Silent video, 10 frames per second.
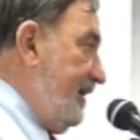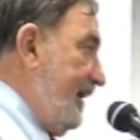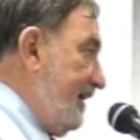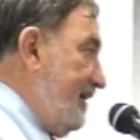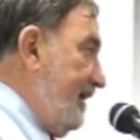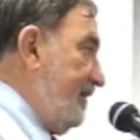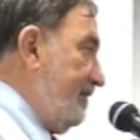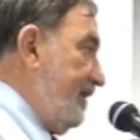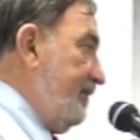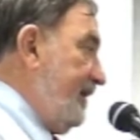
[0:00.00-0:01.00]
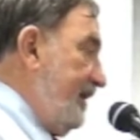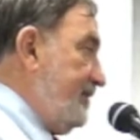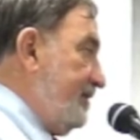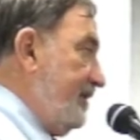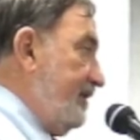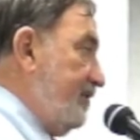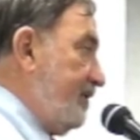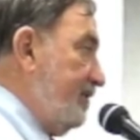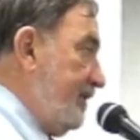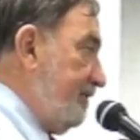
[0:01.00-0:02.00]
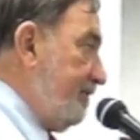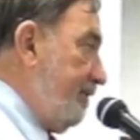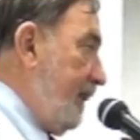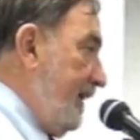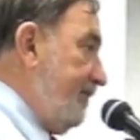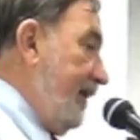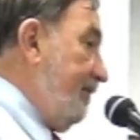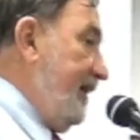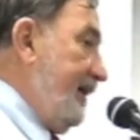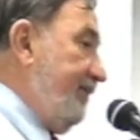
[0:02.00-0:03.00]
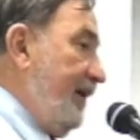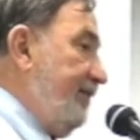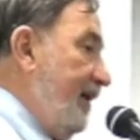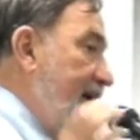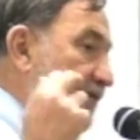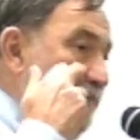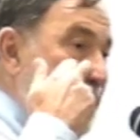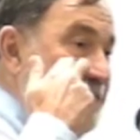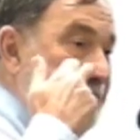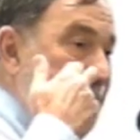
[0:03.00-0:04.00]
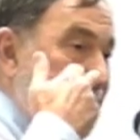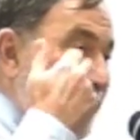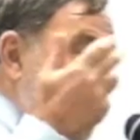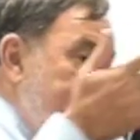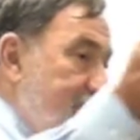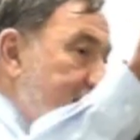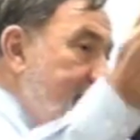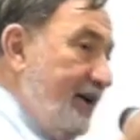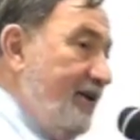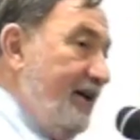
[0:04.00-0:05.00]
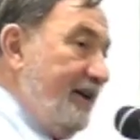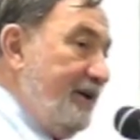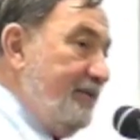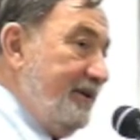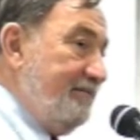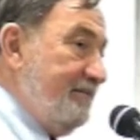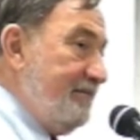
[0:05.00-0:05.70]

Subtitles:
that kind of limitation on enrollment. If I'm off base about that, I'm sure my colleague will.